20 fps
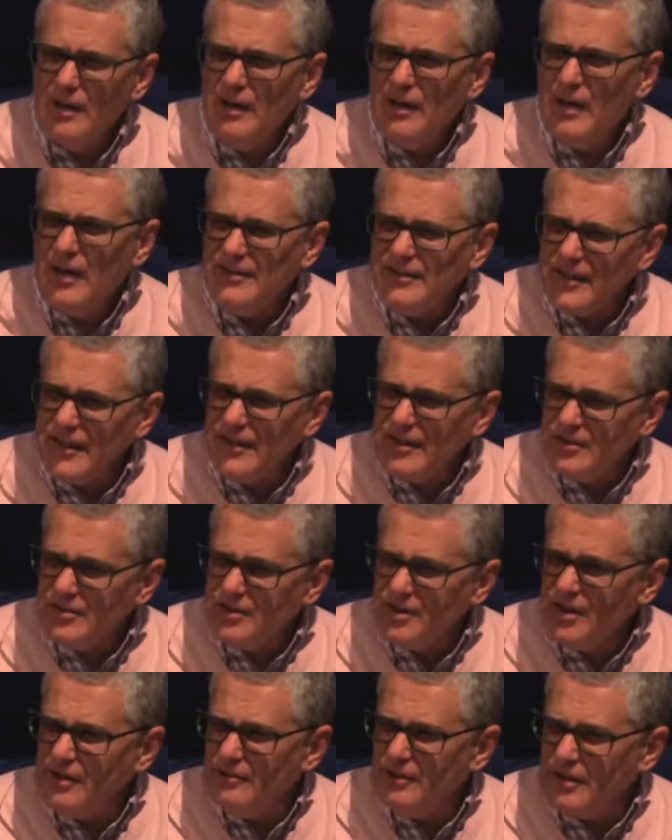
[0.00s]
and you get into
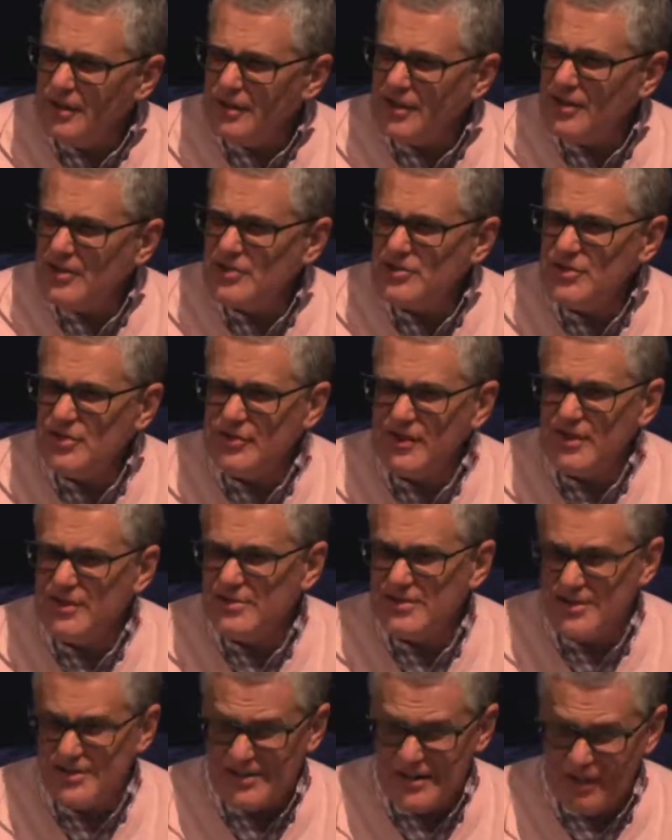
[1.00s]
Leviticus and you think, is
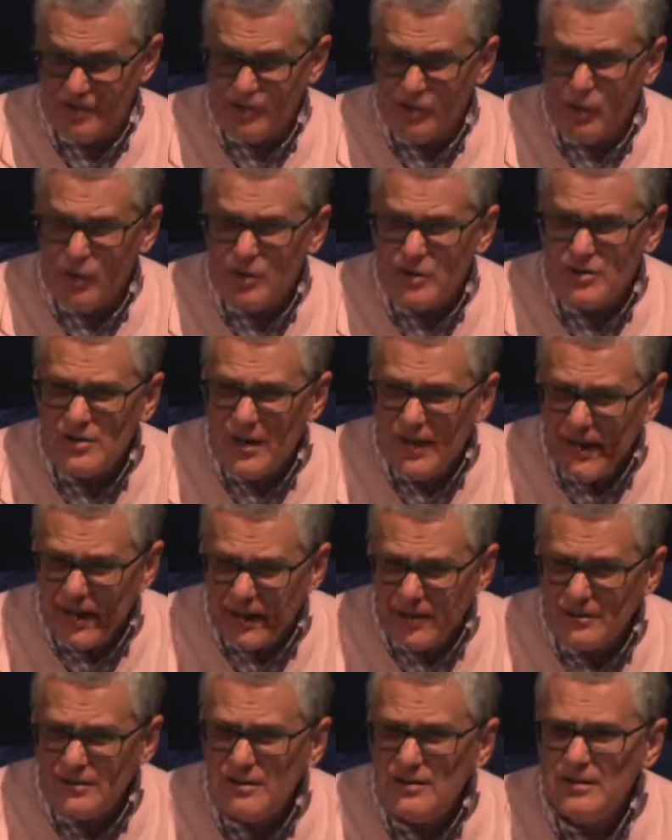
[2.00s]
this ever going to end?